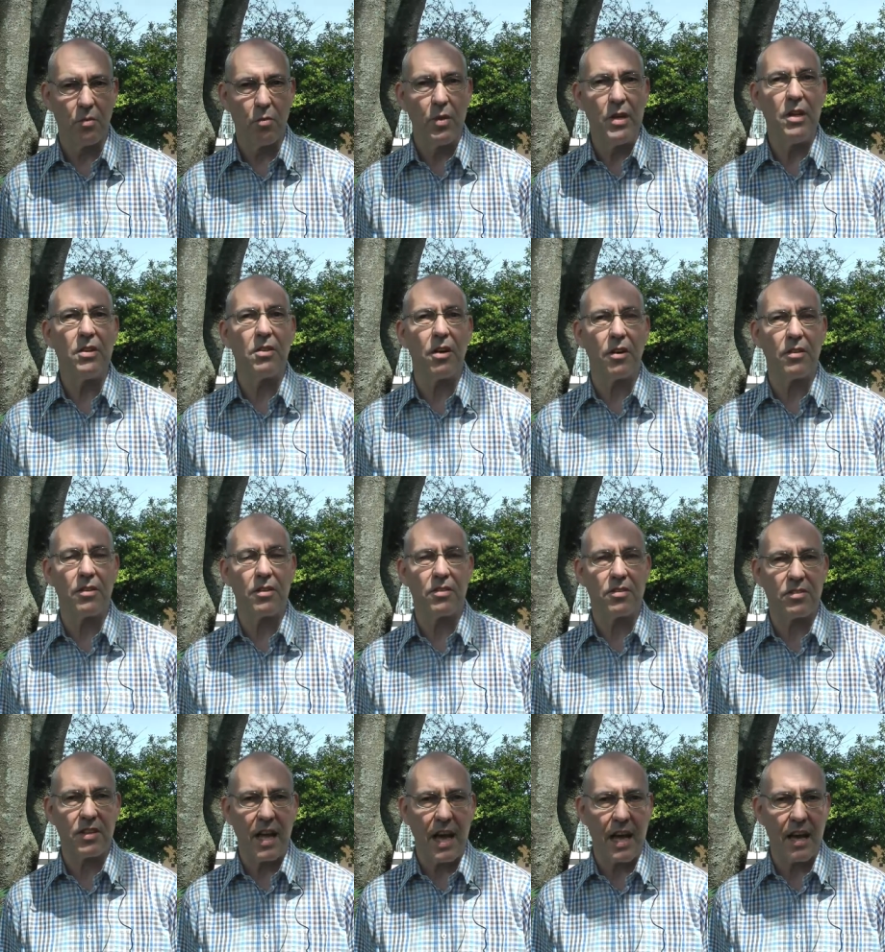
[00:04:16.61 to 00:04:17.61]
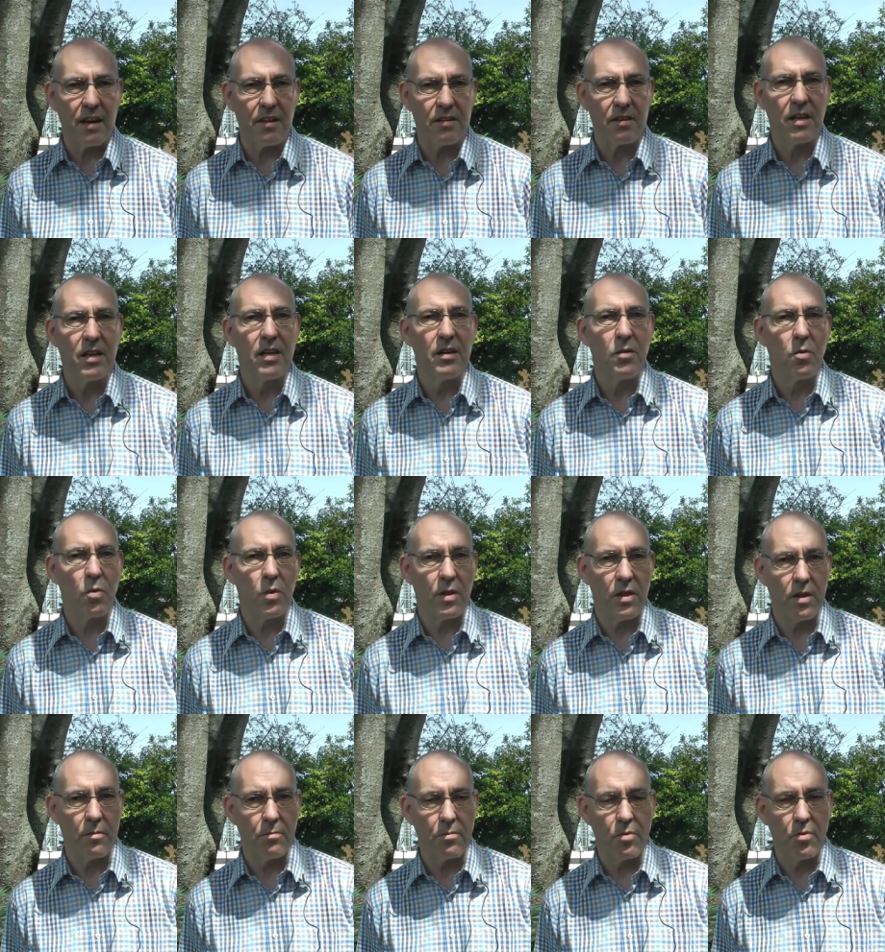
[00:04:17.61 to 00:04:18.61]
We need to understand
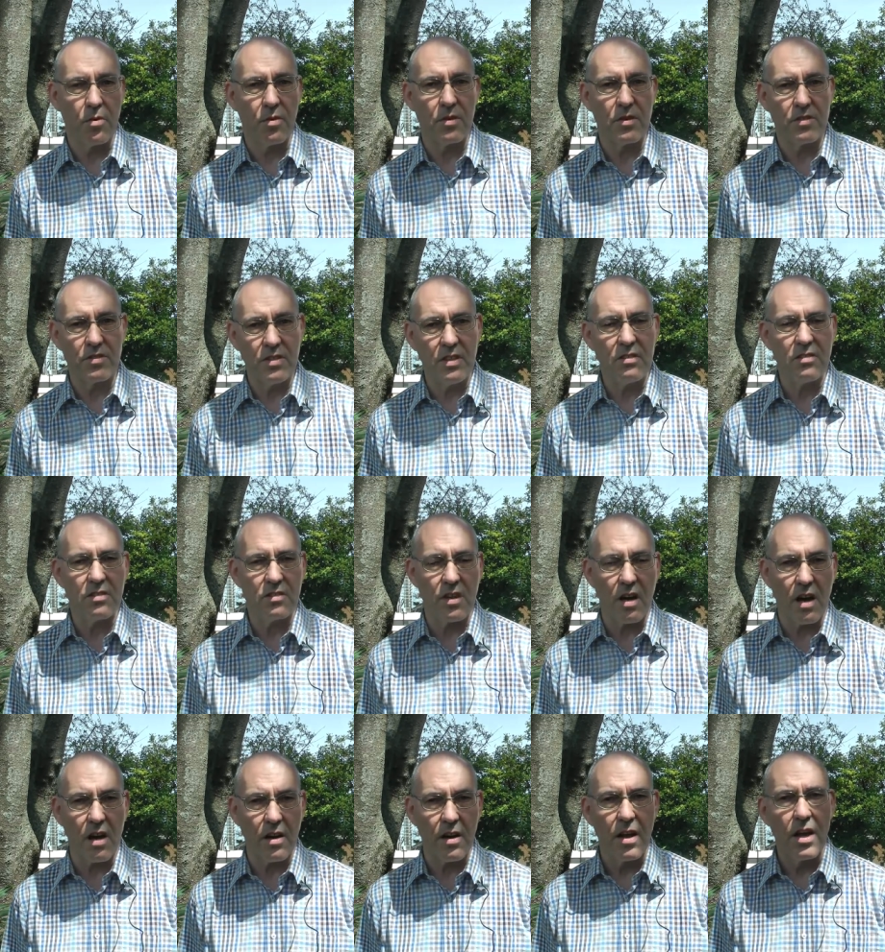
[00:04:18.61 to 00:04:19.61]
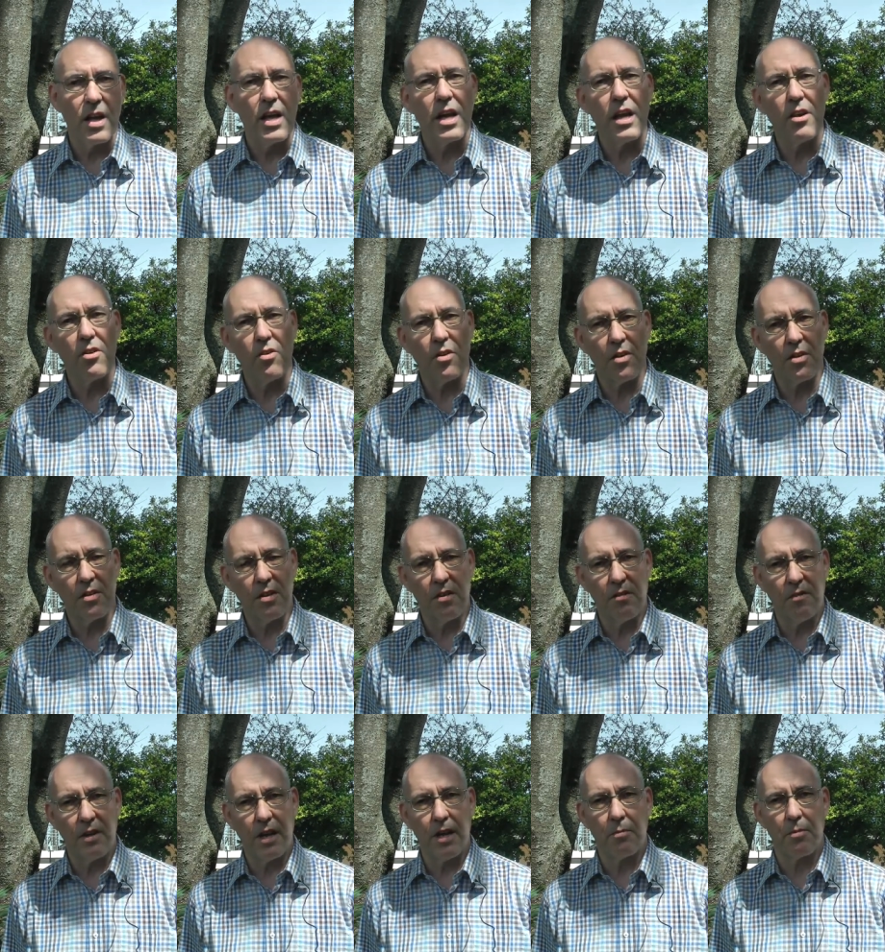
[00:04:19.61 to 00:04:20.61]
what the important diseases are in order to
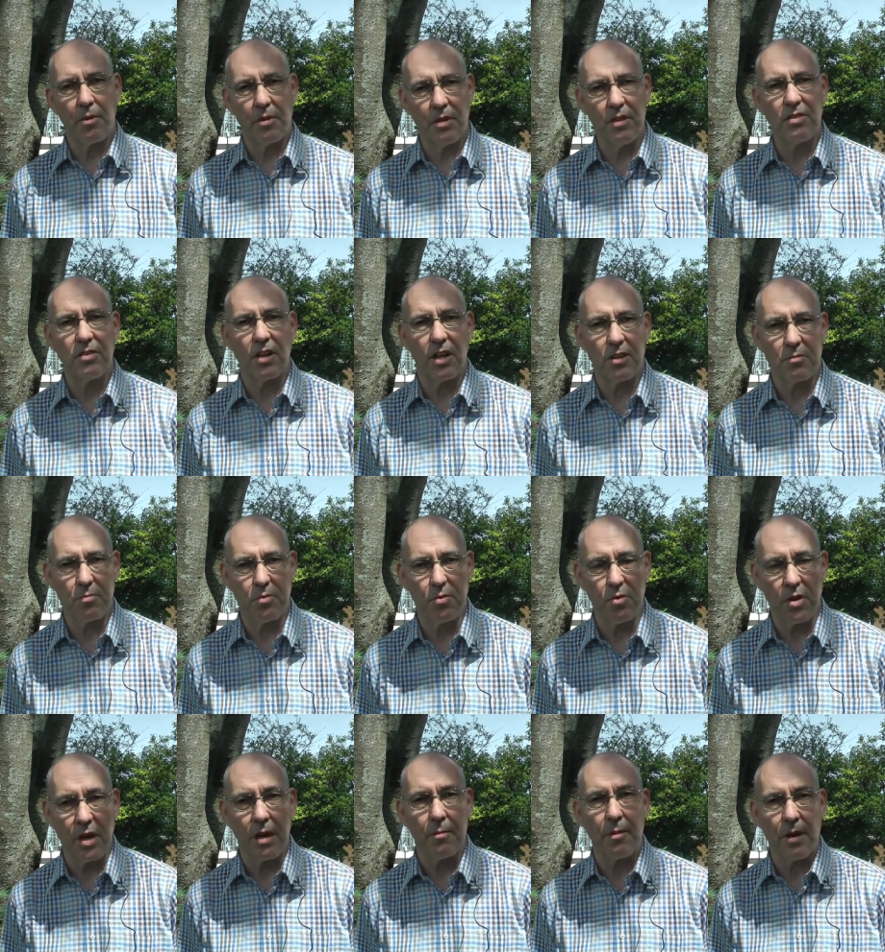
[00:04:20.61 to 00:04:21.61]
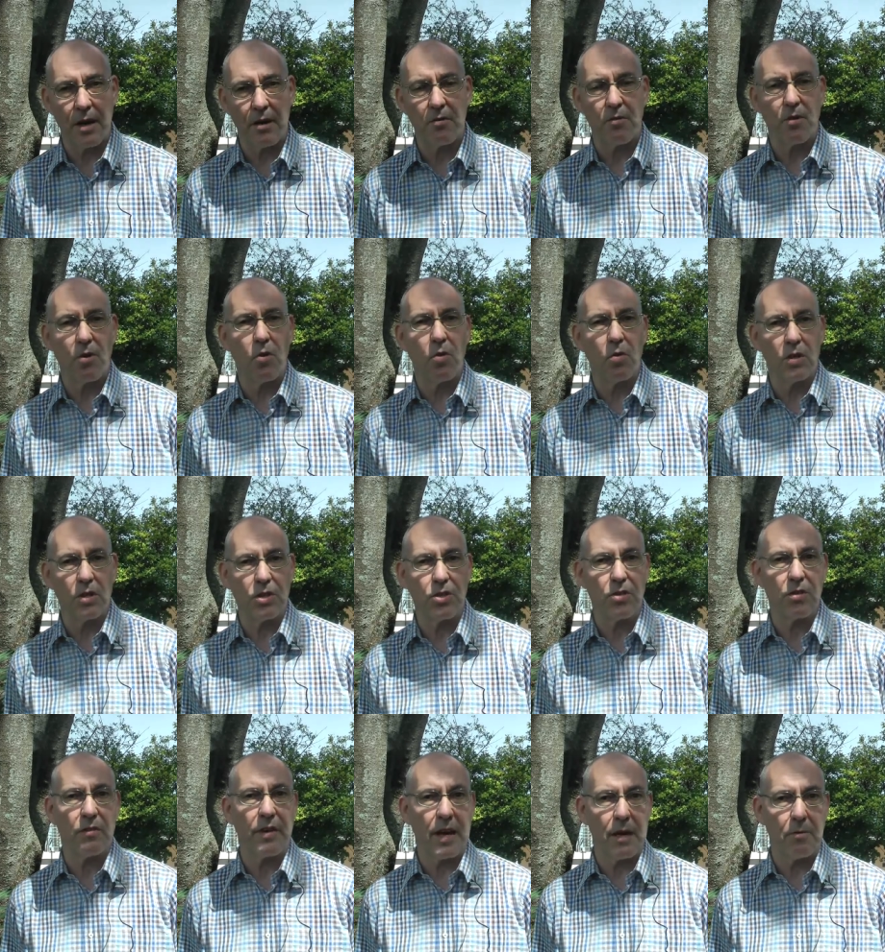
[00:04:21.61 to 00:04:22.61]
develop a research program around the whole
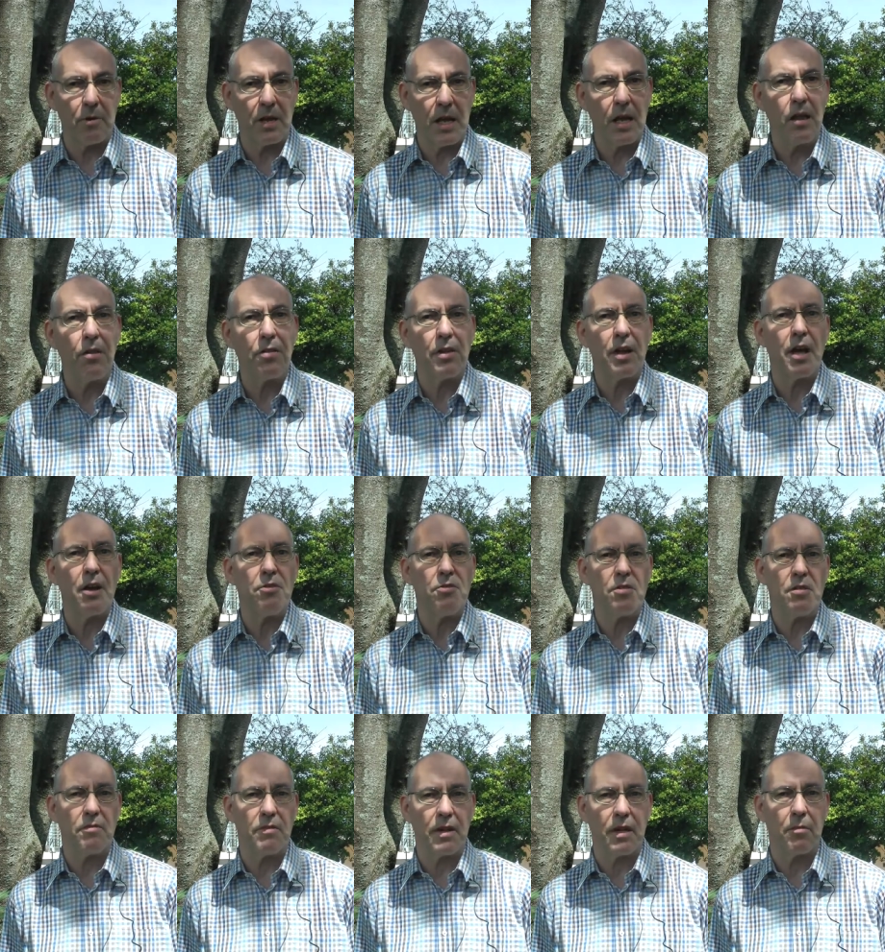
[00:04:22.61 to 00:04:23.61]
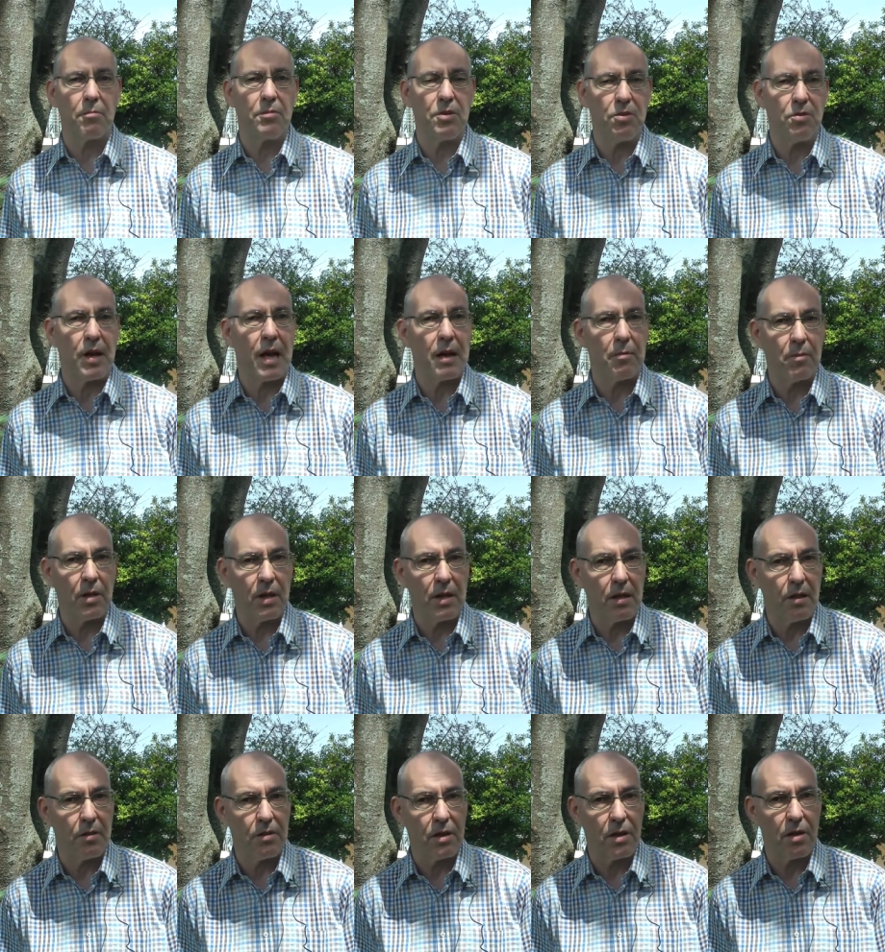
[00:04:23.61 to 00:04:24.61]
issue of animal health and how you develop new animal
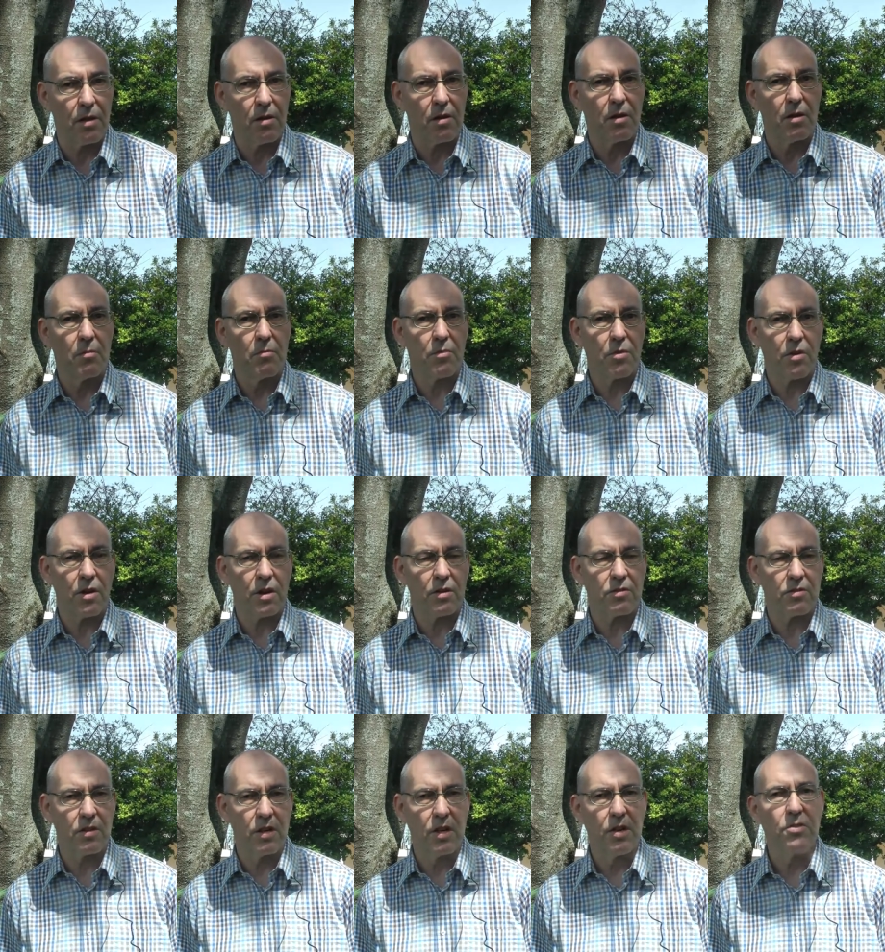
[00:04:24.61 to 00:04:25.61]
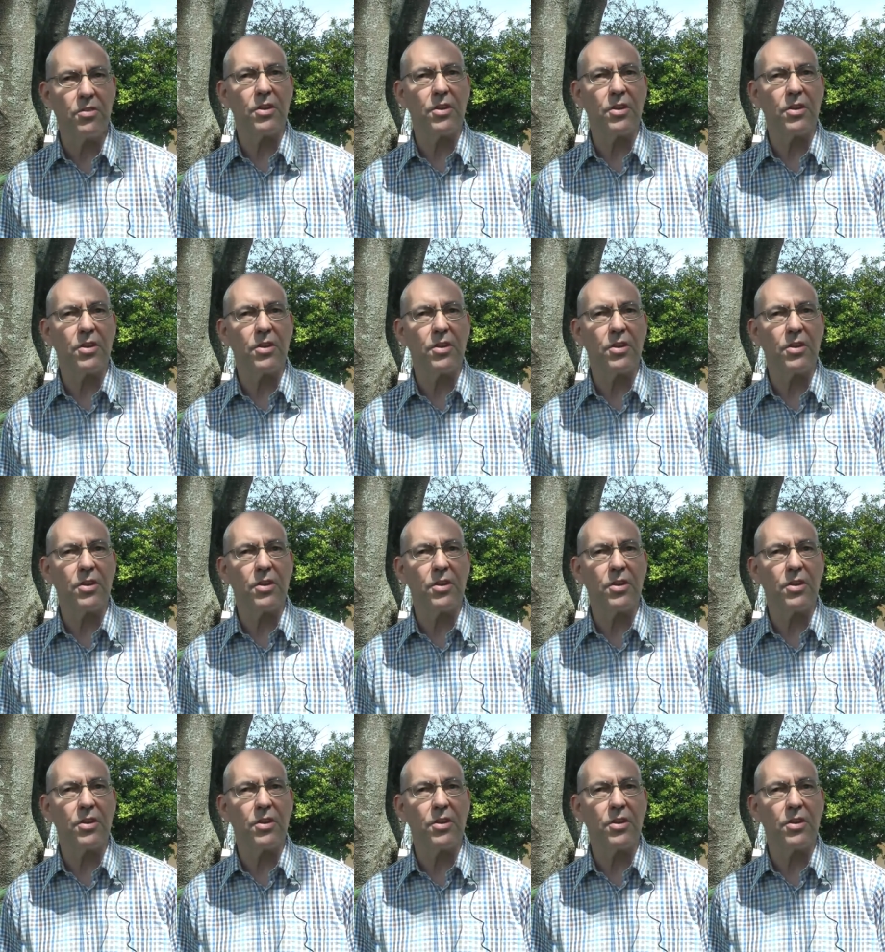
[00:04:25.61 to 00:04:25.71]
health care products.